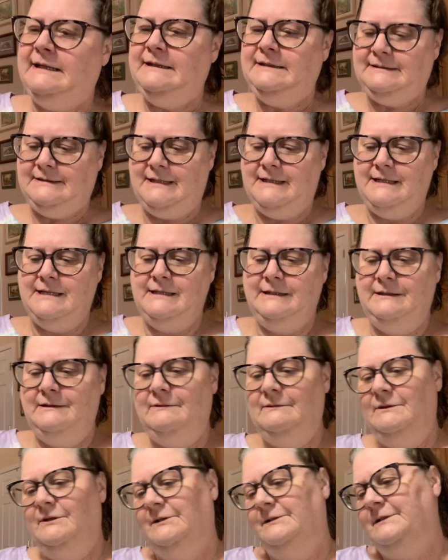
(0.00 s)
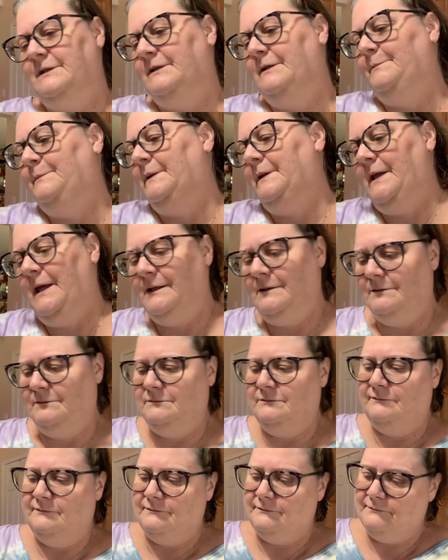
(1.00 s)
said he looked it up, but I don't
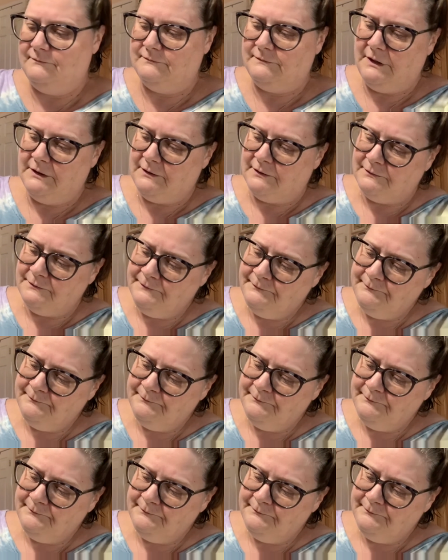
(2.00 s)
know.